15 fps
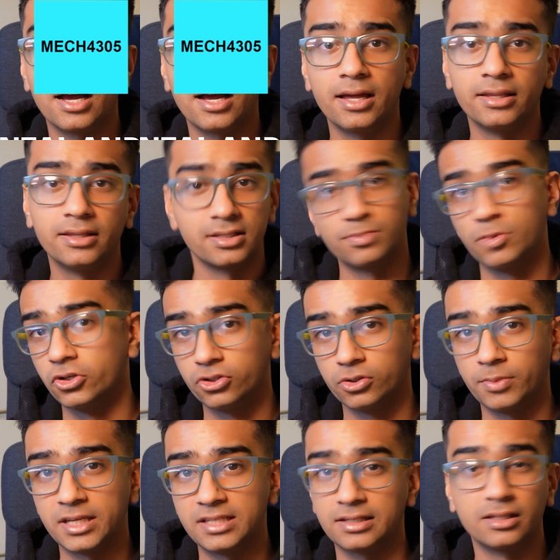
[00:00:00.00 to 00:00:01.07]
And this module
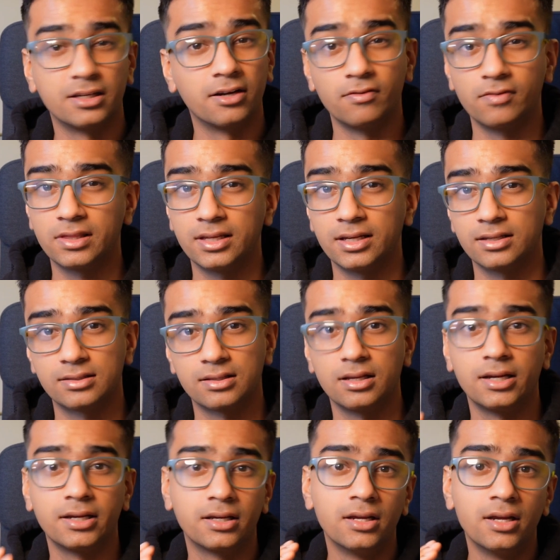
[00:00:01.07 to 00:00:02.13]
basically covered things
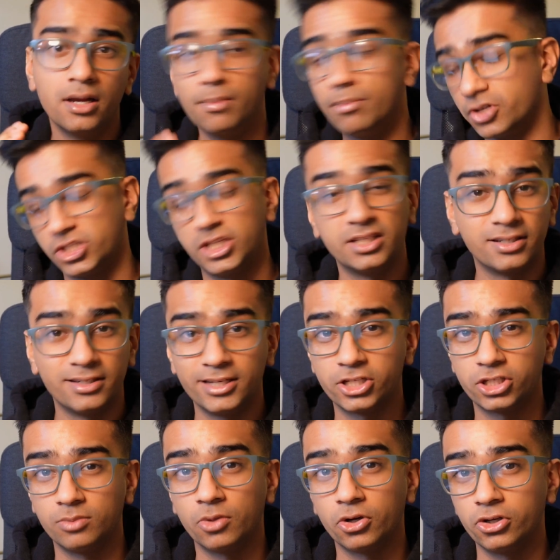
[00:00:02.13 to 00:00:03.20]
like machine
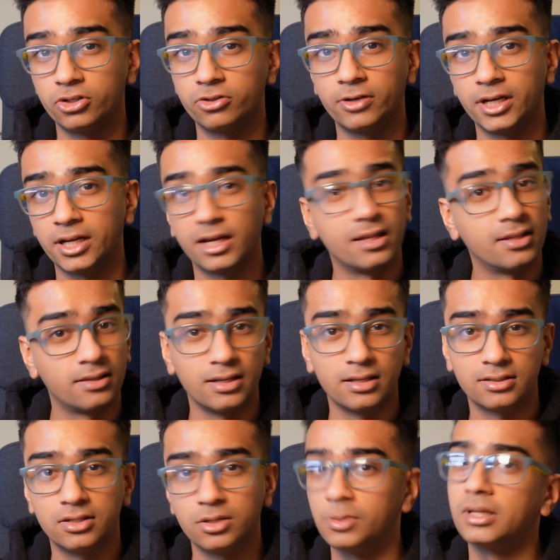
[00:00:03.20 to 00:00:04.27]
condition monitoring and
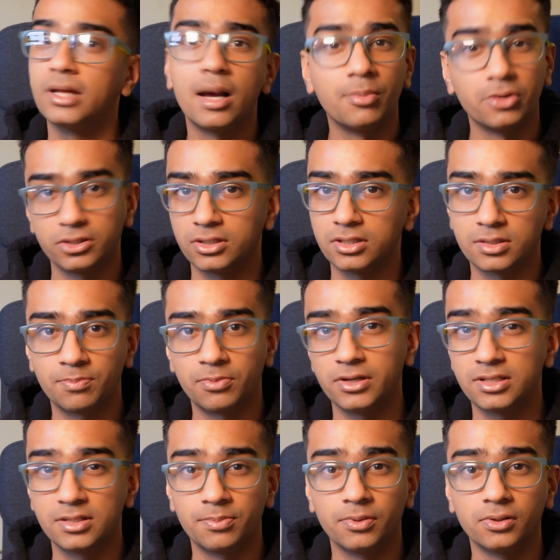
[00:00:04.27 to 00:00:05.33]
things to do with Hamilton's
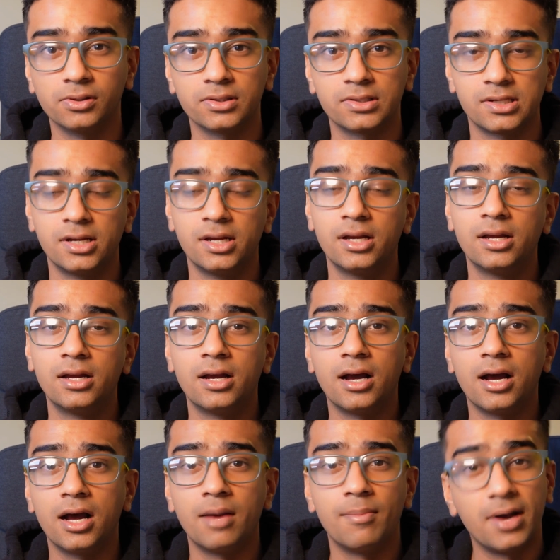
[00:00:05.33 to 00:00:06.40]
principles.
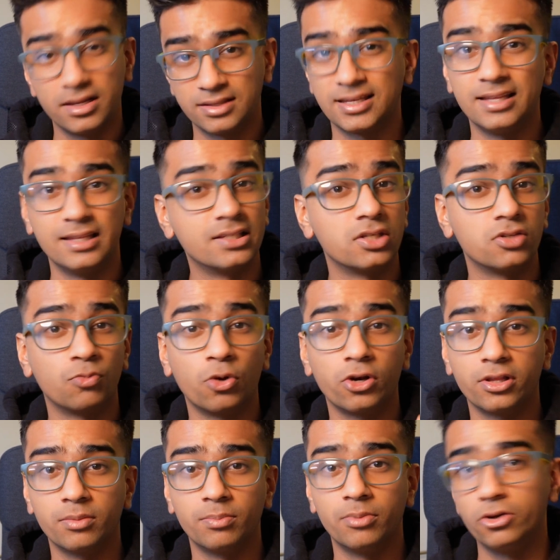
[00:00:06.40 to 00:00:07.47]
Um, I'd say this is one
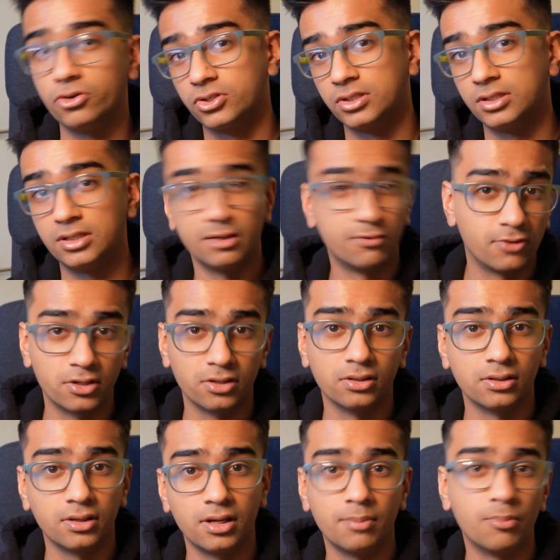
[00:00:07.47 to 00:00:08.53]
of the most
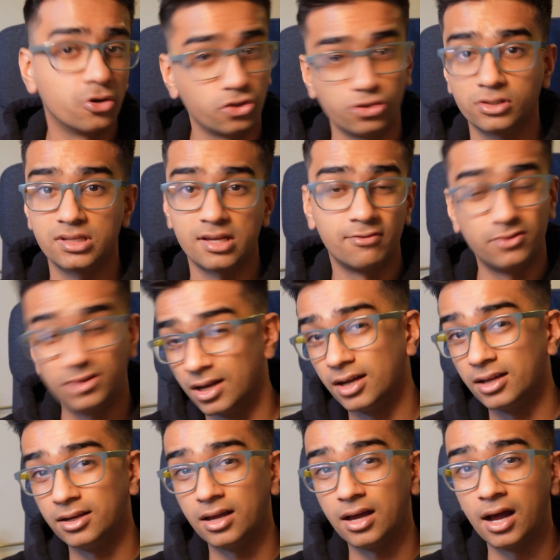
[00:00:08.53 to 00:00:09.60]
difficult modules I've
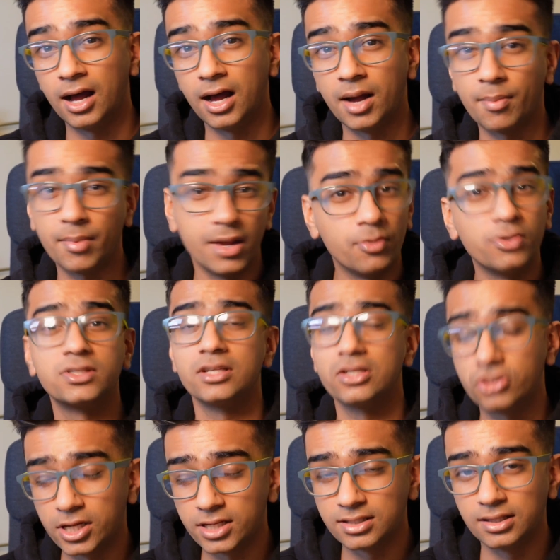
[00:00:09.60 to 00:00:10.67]
done. Um, it was
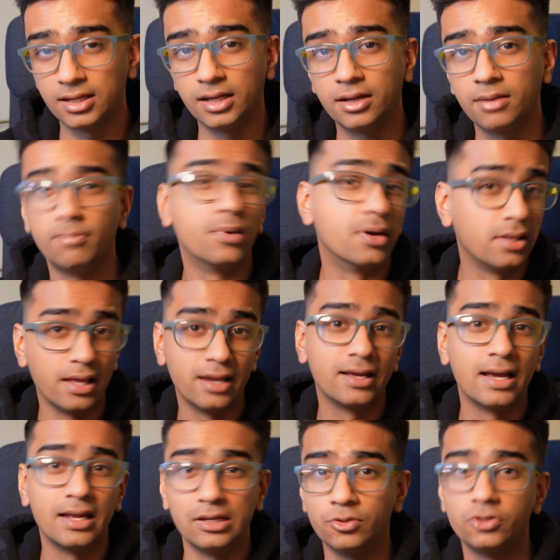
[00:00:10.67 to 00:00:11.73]
interesting, but then
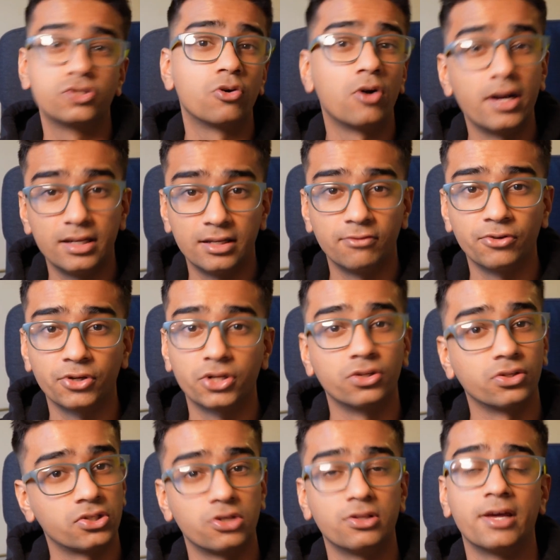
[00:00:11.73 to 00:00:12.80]
again, it was quite
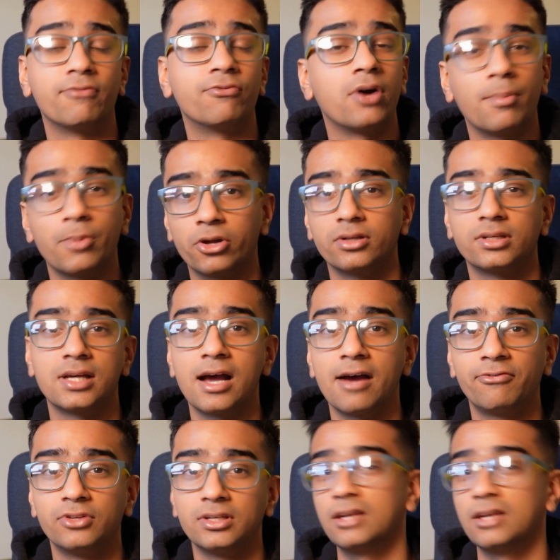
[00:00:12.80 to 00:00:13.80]
difficult, so therefore I'm going to have to